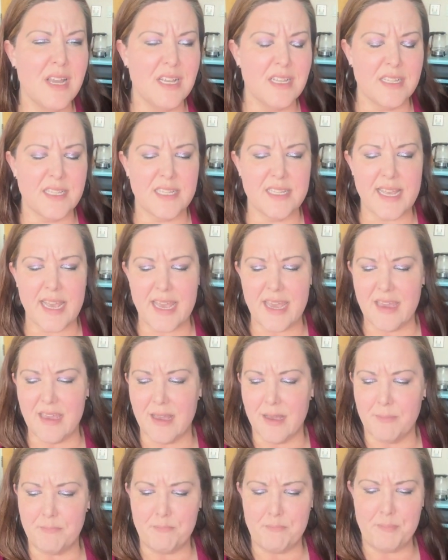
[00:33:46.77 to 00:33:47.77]
say
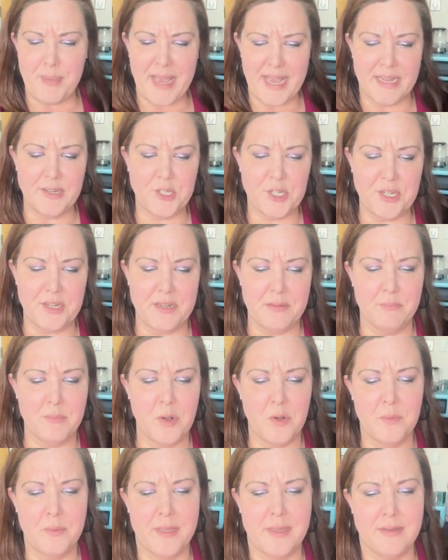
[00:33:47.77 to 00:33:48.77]
a passionate
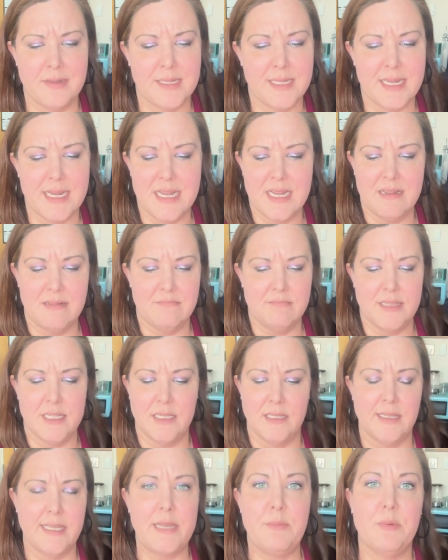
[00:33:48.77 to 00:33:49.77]
moment in the
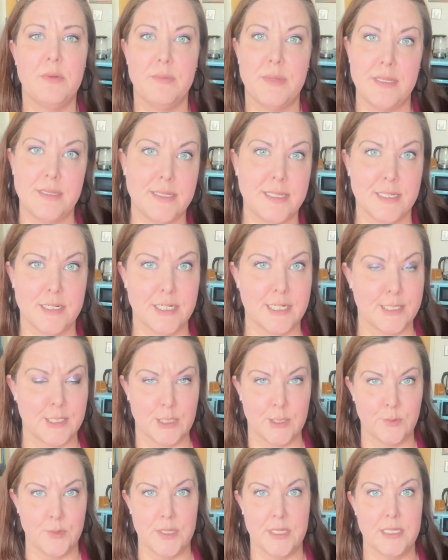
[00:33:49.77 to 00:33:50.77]
Lieberman Sonata
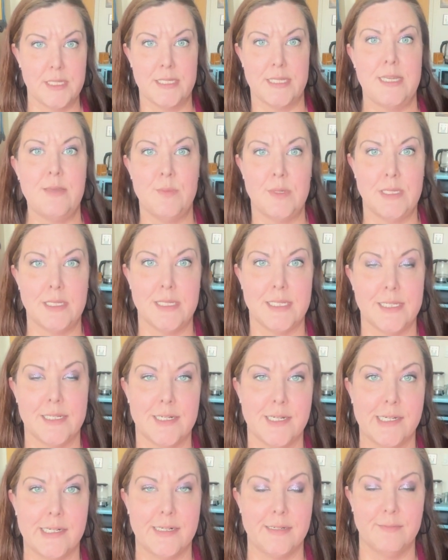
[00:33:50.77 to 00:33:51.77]
or the Zeeman
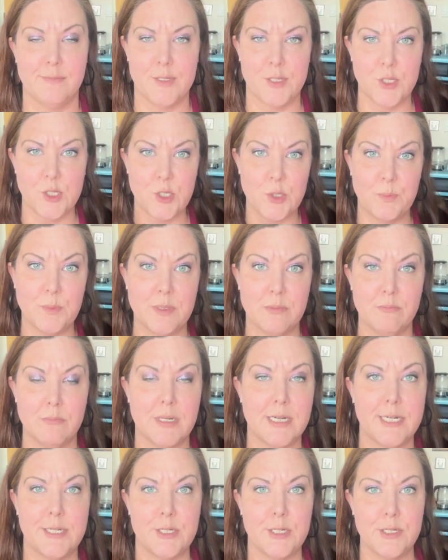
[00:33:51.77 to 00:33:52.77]
Sonata, super
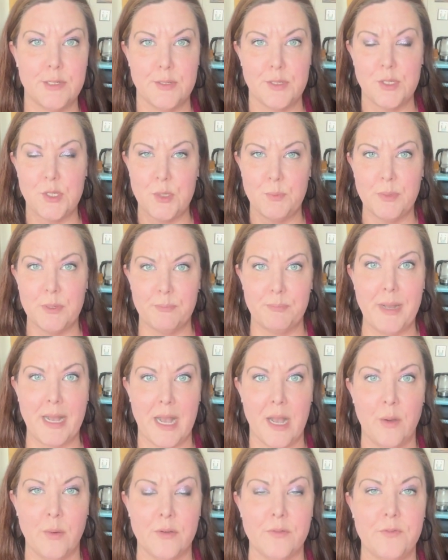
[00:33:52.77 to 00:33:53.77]
modern, super
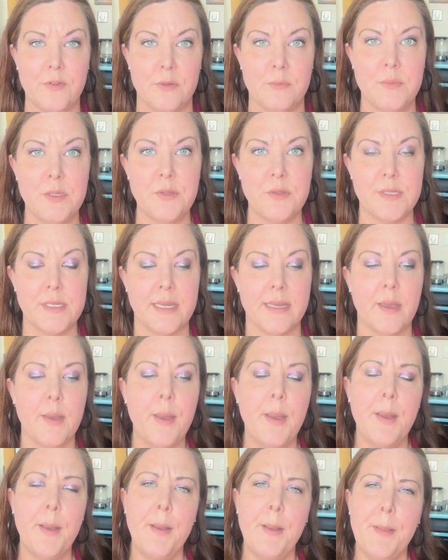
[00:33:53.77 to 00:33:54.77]
powerful music.
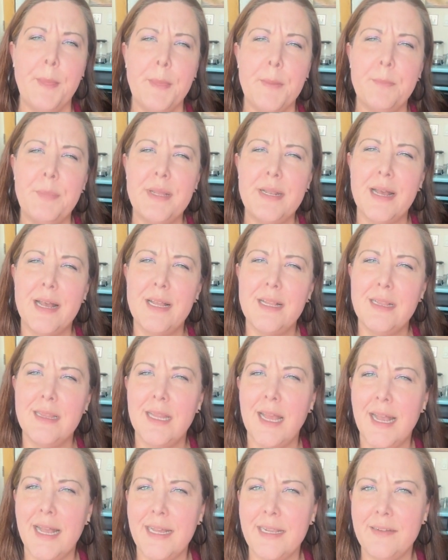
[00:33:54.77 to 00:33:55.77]
But a
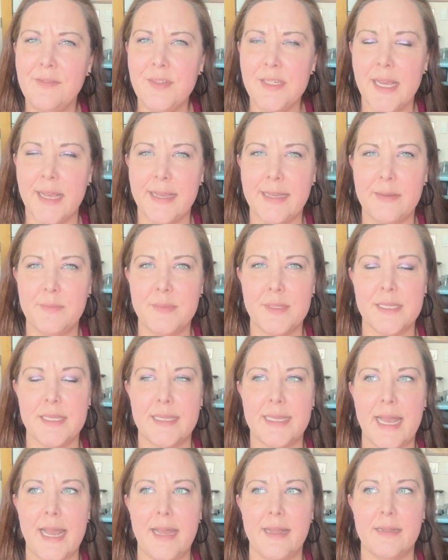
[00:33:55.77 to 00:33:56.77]
lot of times
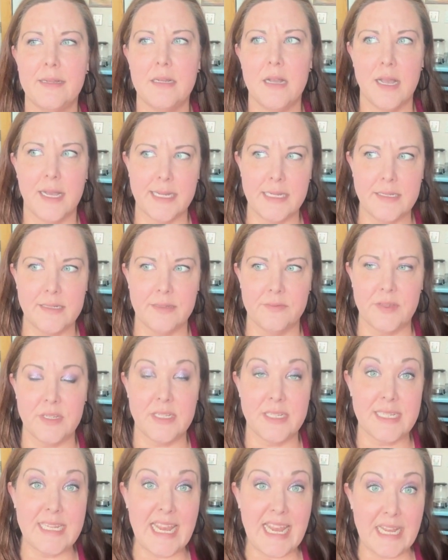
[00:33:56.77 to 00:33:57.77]
that kind of
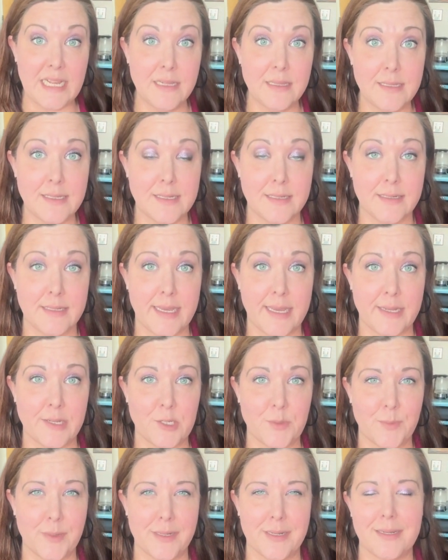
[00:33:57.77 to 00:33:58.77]
intense
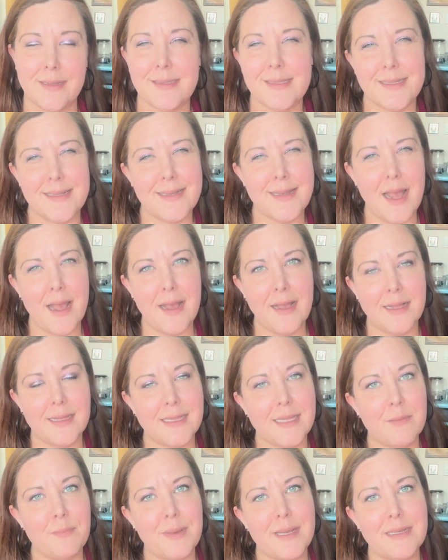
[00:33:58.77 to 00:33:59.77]
engagement is not
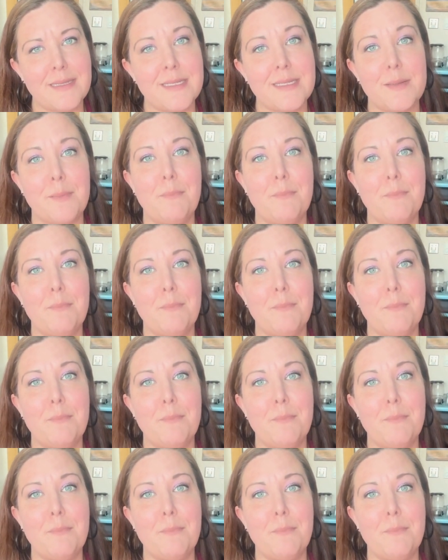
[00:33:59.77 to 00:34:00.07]
the best